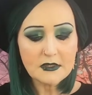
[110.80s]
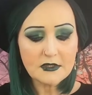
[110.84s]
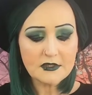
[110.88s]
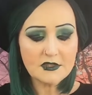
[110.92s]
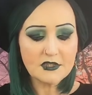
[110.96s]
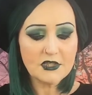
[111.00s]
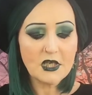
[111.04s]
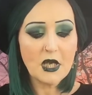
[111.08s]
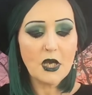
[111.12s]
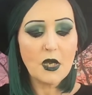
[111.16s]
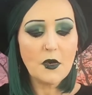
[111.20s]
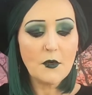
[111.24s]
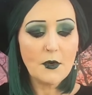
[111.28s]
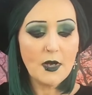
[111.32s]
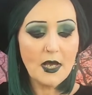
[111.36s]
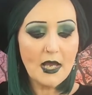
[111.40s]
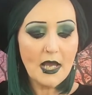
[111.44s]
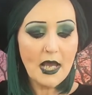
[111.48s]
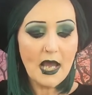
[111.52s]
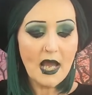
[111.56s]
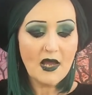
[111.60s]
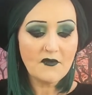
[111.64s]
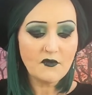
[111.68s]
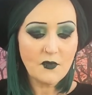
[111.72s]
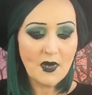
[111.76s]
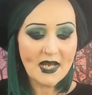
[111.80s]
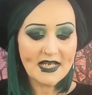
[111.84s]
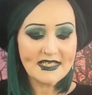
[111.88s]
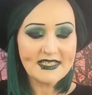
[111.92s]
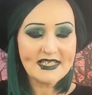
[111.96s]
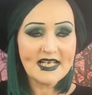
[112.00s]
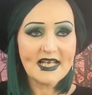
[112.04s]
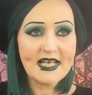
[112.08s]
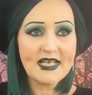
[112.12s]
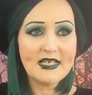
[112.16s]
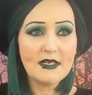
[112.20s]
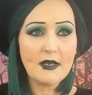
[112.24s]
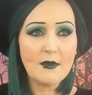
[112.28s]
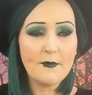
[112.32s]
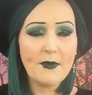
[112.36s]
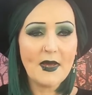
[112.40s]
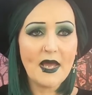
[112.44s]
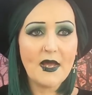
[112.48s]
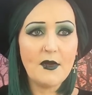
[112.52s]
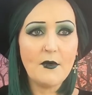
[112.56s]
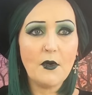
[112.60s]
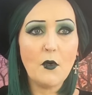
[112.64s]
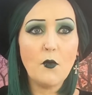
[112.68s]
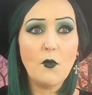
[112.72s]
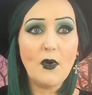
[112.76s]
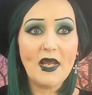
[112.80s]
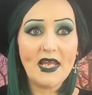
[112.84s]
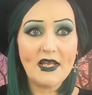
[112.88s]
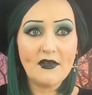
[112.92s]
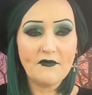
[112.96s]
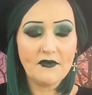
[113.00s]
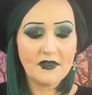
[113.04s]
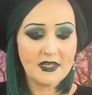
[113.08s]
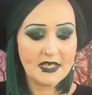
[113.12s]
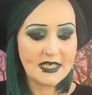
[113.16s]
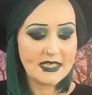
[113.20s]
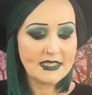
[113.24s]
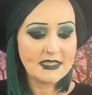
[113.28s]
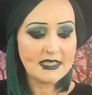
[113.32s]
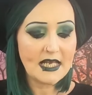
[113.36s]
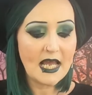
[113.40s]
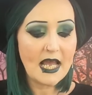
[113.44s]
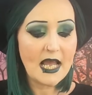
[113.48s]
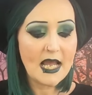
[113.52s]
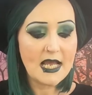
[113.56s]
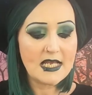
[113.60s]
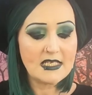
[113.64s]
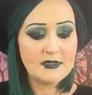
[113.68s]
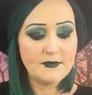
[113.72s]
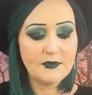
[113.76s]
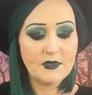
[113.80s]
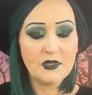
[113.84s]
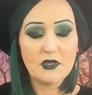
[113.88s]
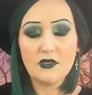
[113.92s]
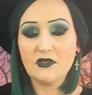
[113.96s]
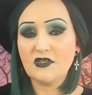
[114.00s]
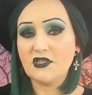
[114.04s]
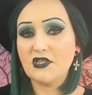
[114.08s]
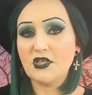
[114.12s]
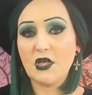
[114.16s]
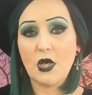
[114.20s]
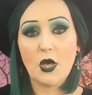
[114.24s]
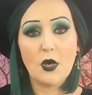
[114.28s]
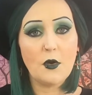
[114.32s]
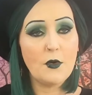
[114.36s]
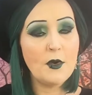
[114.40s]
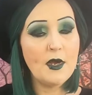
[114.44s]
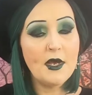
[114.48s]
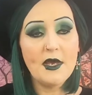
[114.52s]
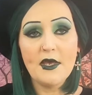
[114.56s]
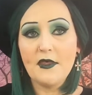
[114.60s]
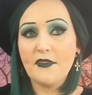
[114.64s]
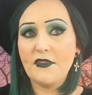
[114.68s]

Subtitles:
So I've waited about a week for these guys because, you know,